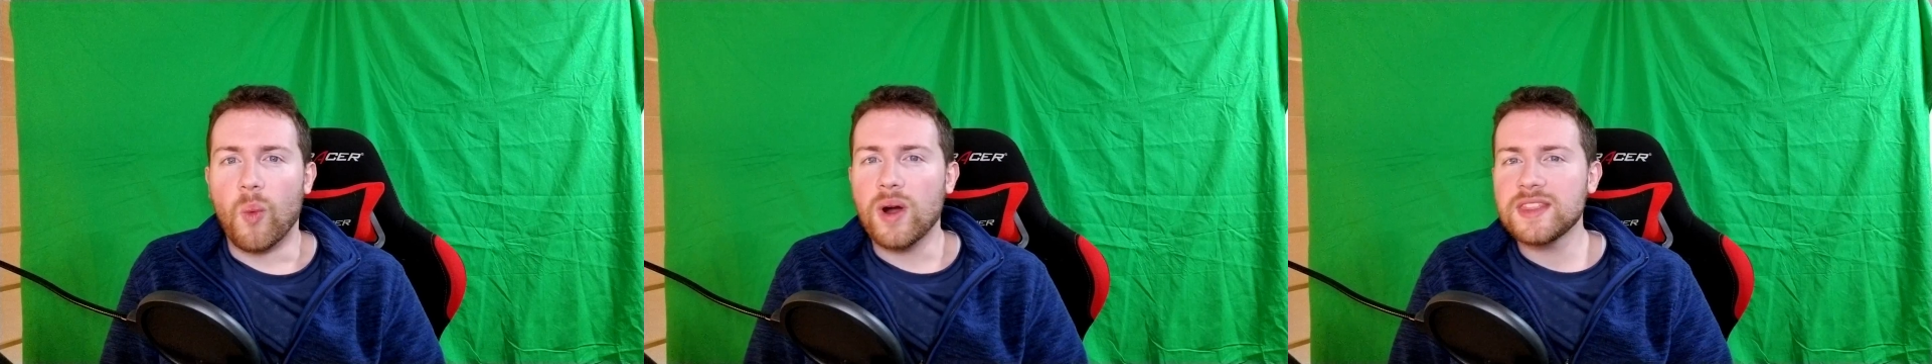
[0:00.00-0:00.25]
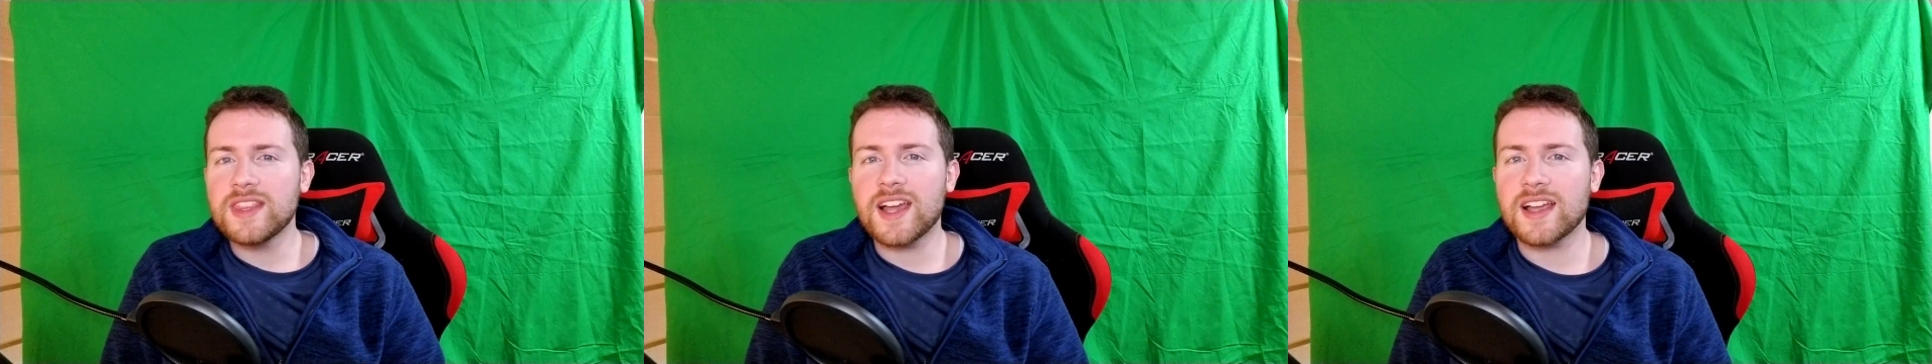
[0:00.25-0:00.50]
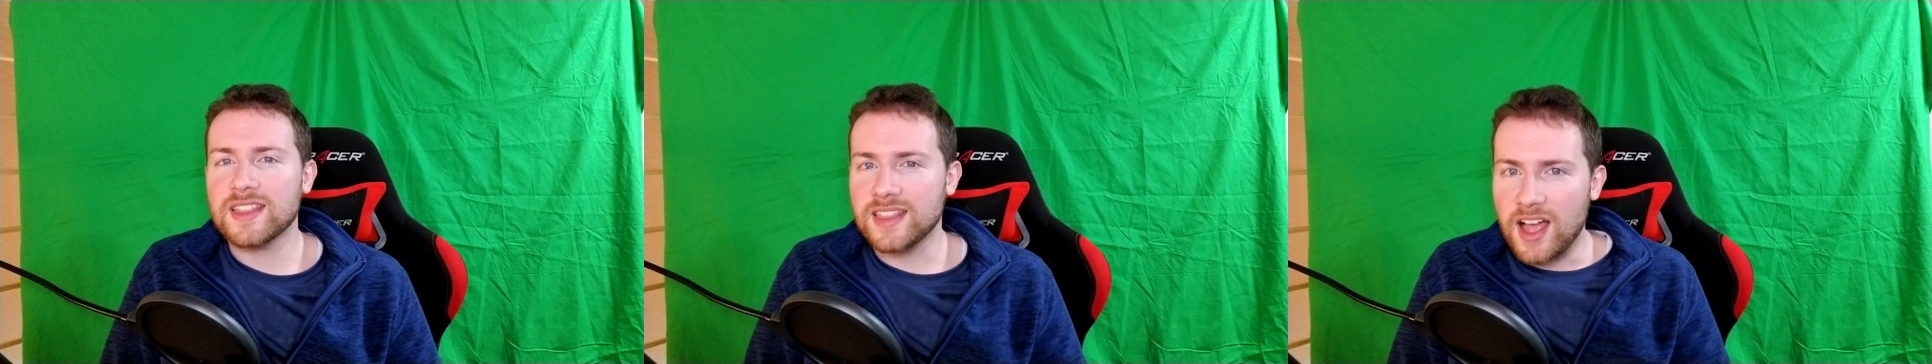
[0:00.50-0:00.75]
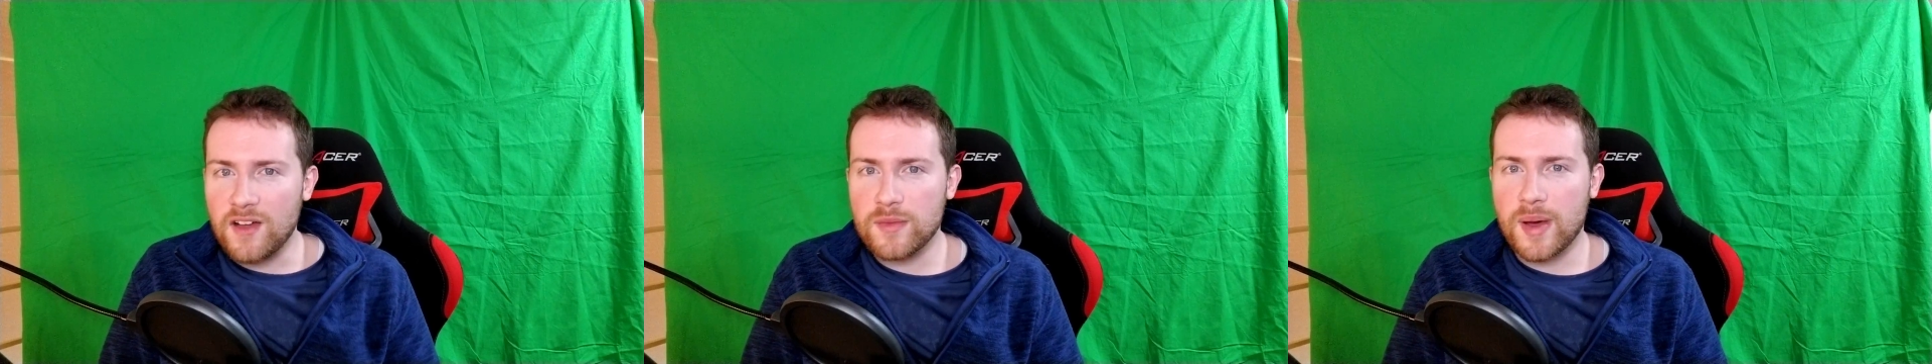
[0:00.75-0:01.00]
One thing I
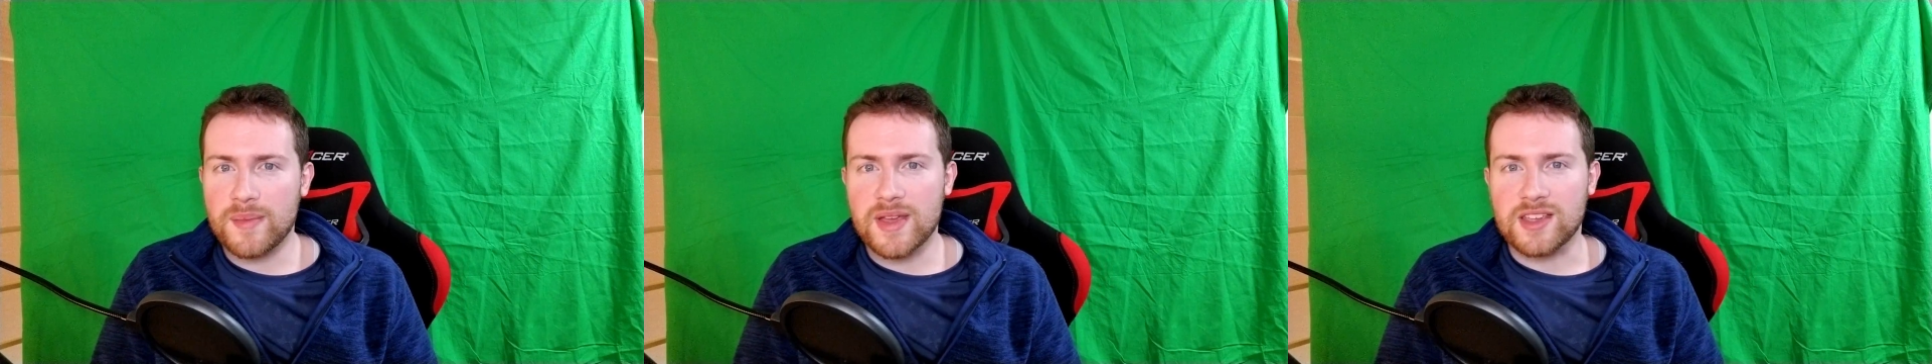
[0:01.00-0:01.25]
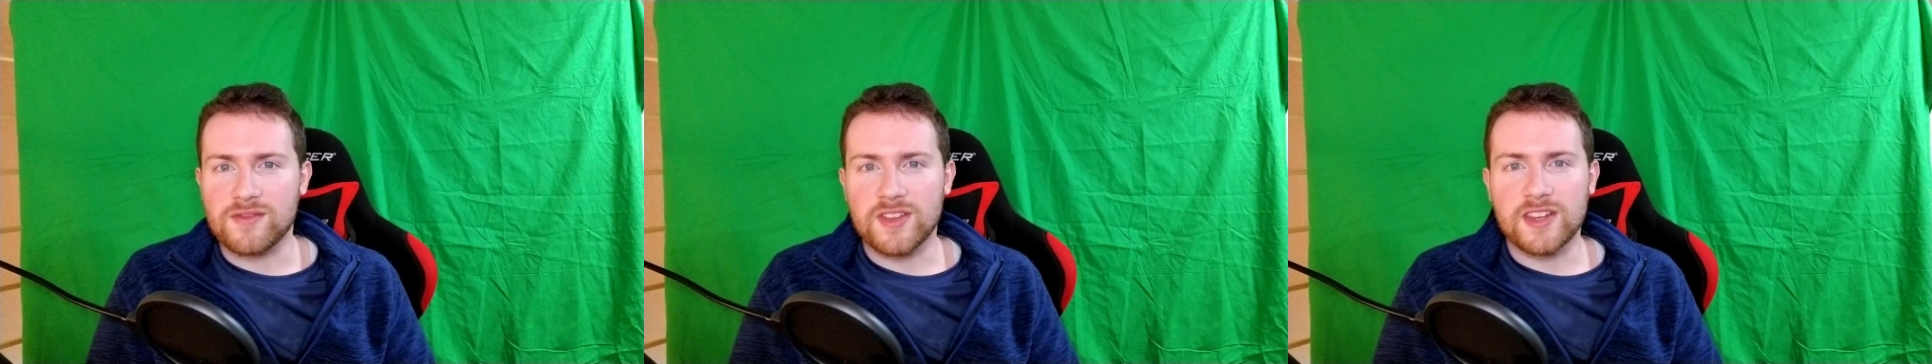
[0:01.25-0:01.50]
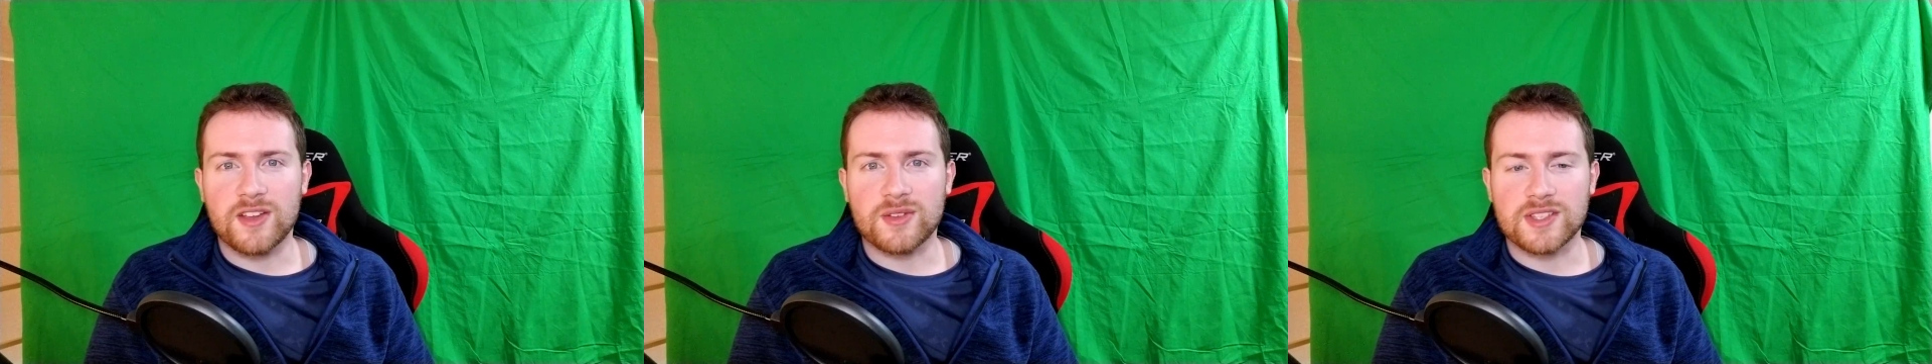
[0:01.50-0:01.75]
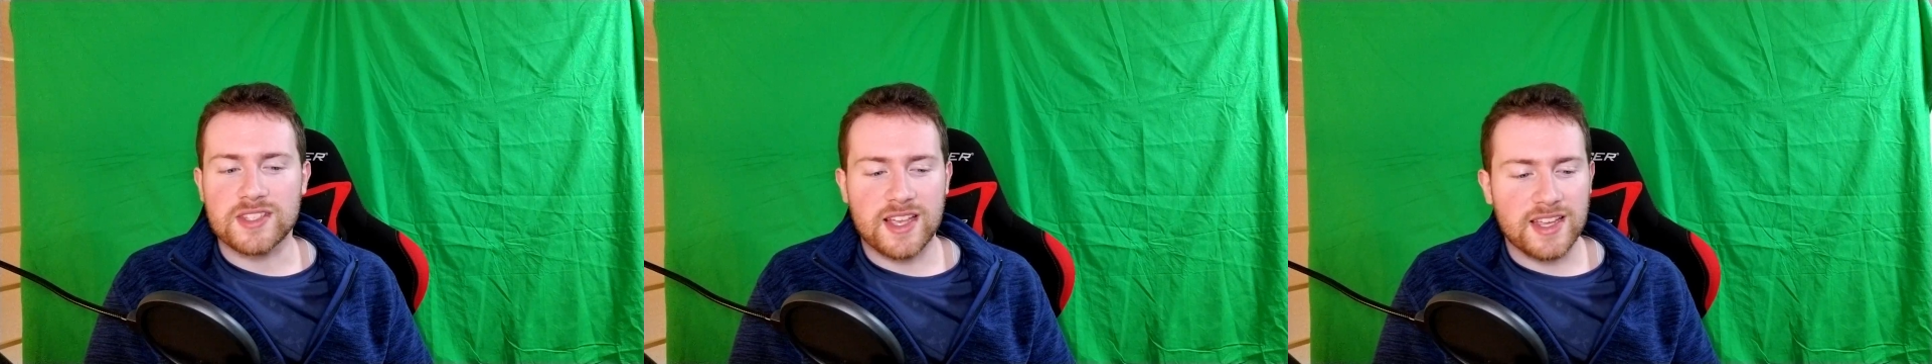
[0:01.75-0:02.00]
love about making
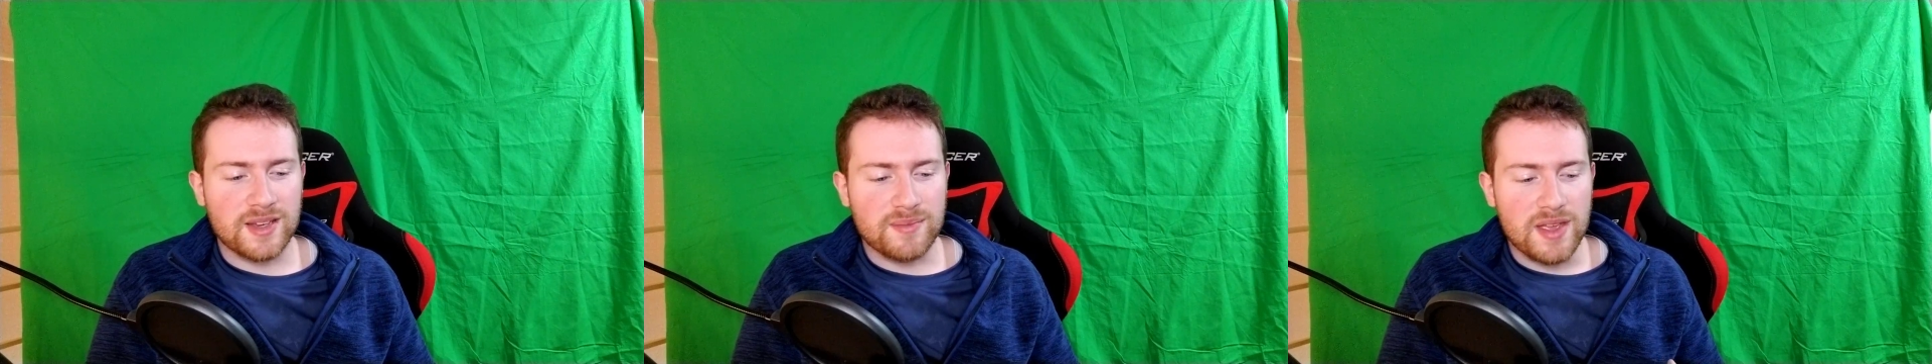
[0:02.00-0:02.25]
videos is I can